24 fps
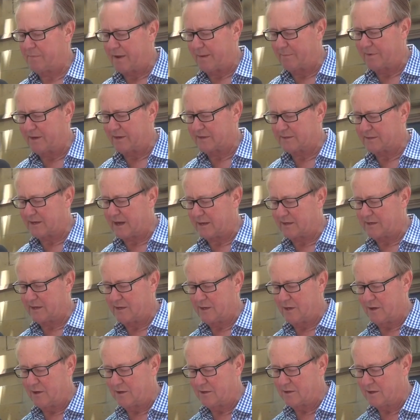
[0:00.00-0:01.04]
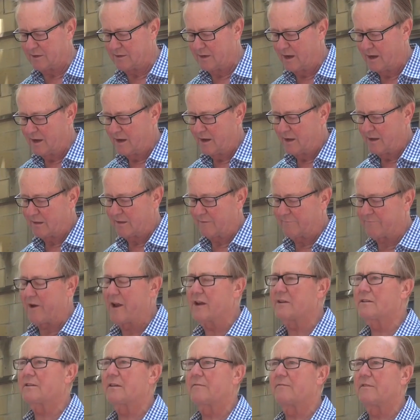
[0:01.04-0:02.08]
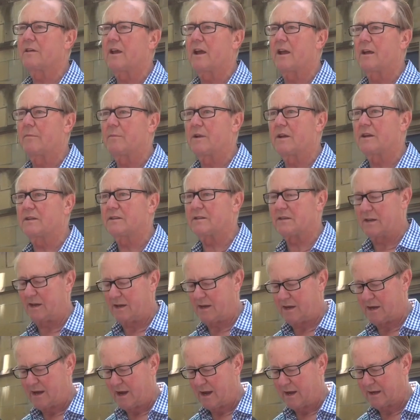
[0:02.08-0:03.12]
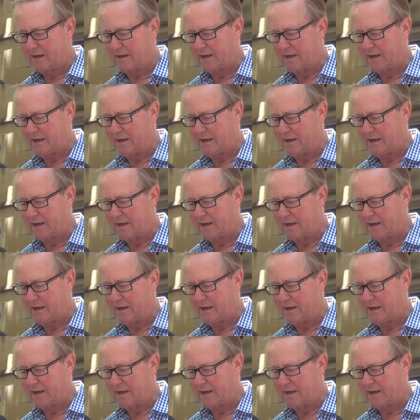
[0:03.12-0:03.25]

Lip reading: and Public Sector Union, the Friends of the ABC,